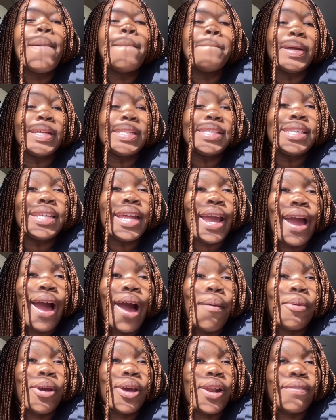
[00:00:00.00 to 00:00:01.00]
But yeah,
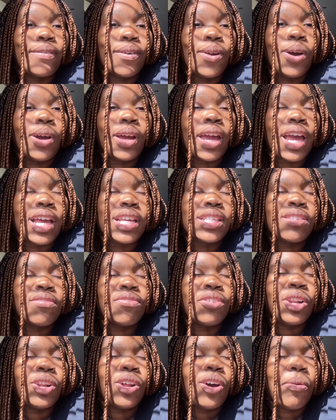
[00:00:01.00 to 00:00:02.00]
I'm gonna vlog as if
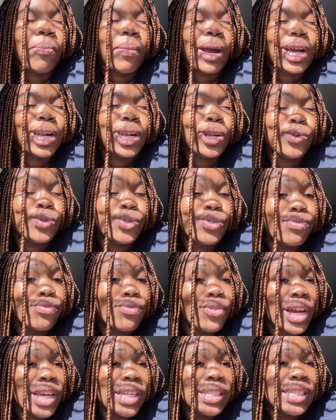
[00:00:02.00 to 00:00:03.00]
y'all are my close
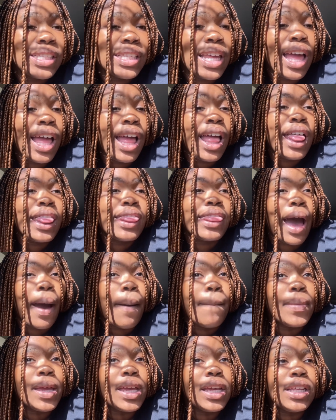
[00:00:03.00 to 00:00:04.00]
friends. That
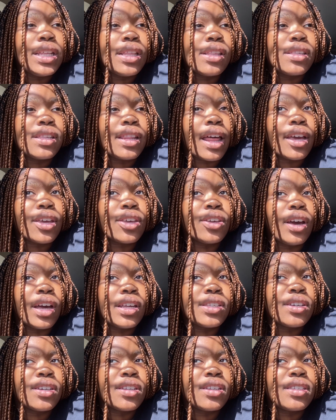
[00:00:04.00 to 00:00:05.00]
means like you guys
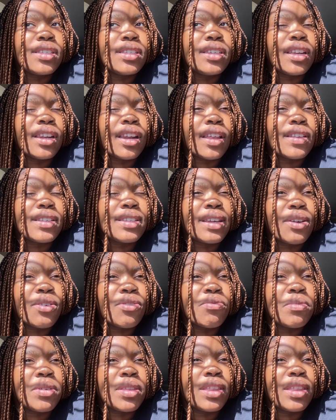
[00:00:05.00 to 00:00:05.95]
are gonna see another side of me